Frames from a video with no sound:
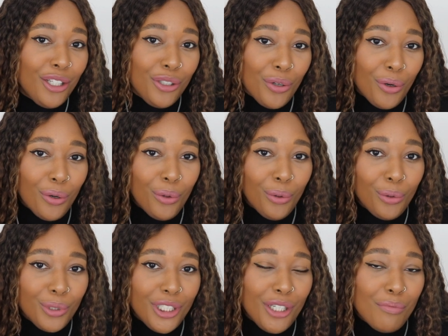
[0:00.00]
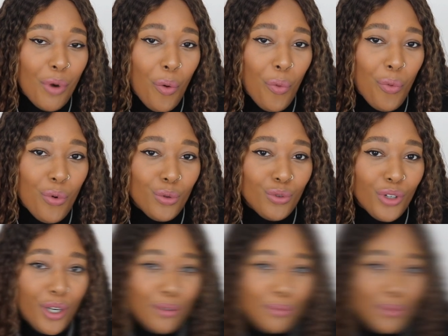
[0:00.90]
your autumn
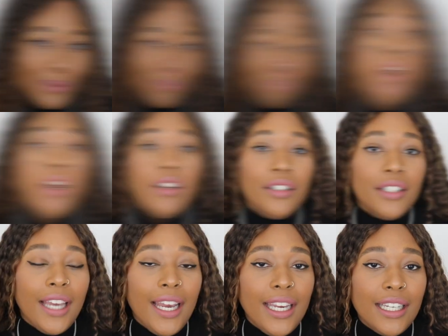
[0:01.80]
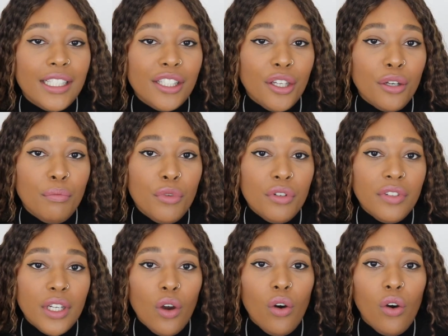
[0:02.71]
wardrobe. Okay, so
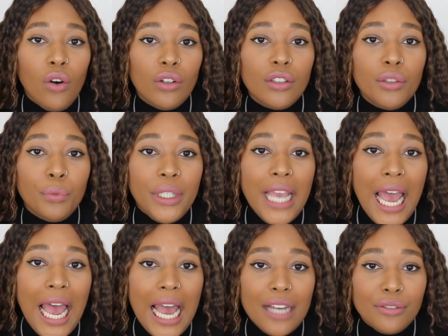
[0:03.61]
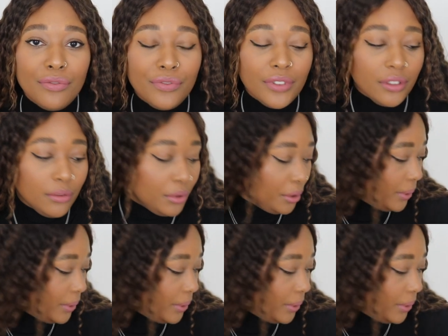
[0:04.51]
moving on, we have, what do